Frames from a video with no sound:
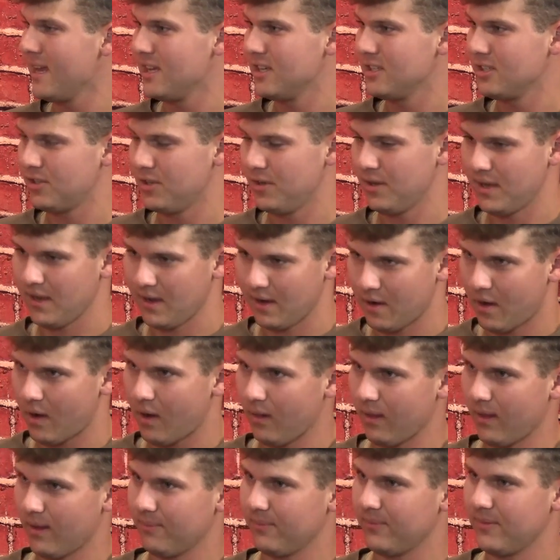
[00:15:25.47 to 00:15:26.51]
So you can
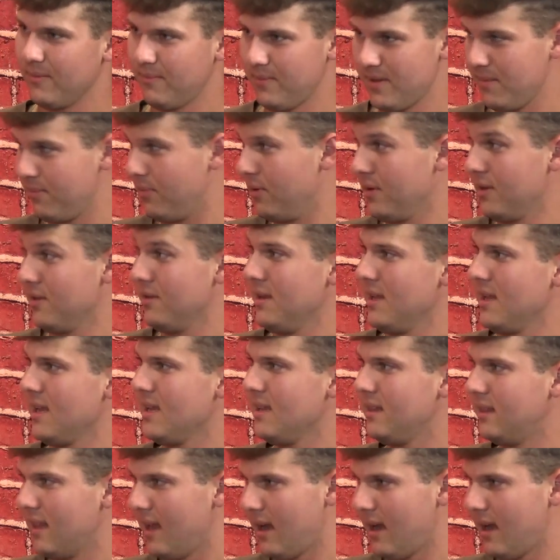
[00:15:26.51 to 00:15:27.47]
call up the people you need.